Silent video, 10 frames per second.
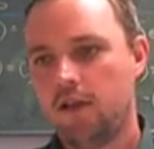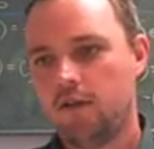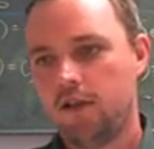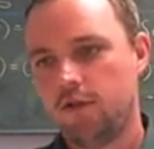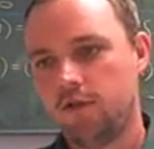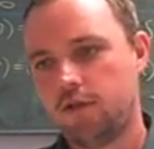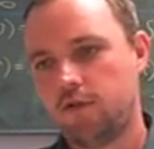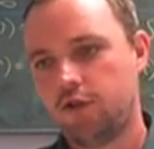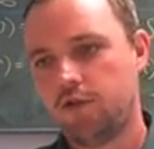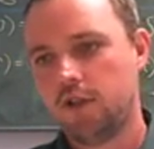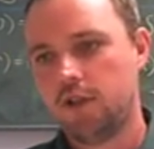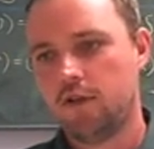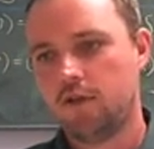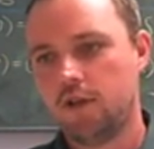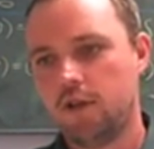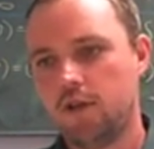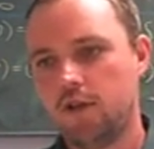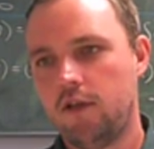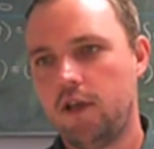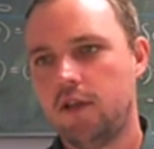Let's also choose it on
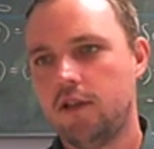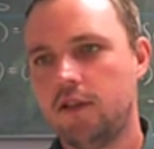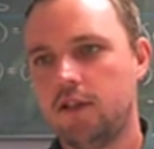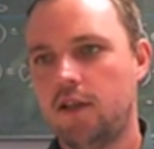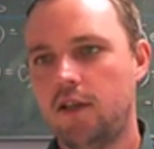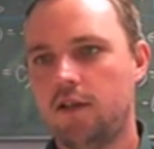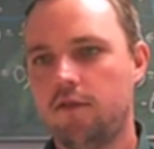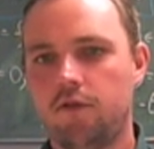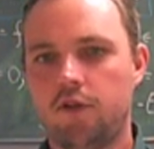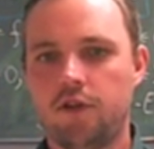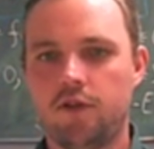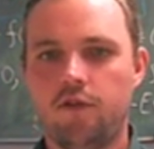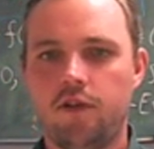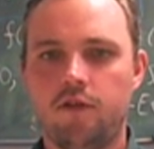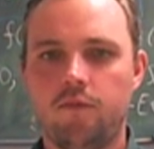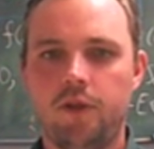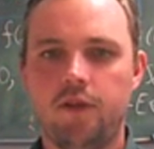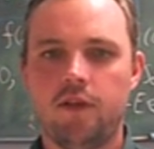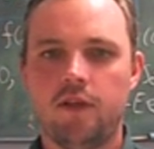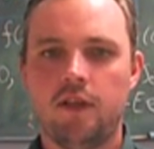the right hand side for historical
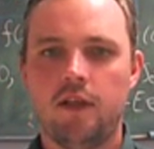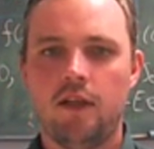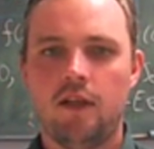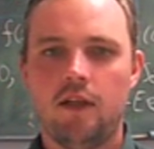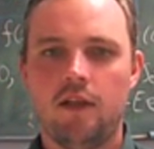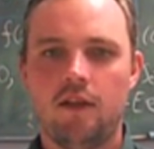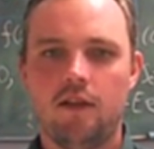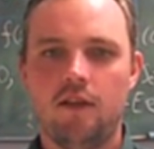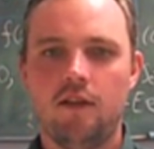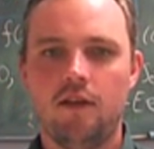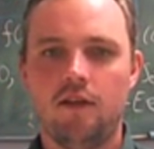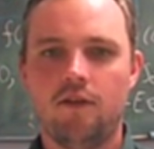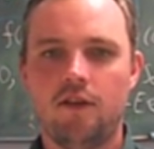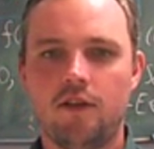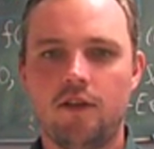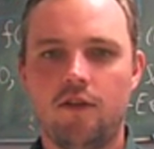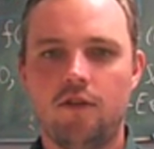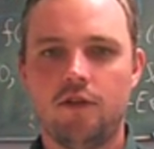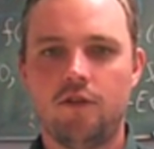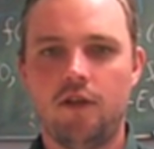period, and then there is
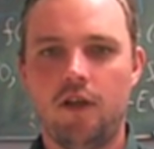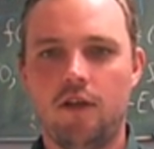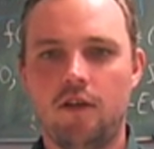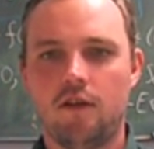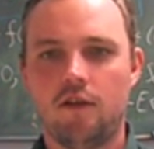also a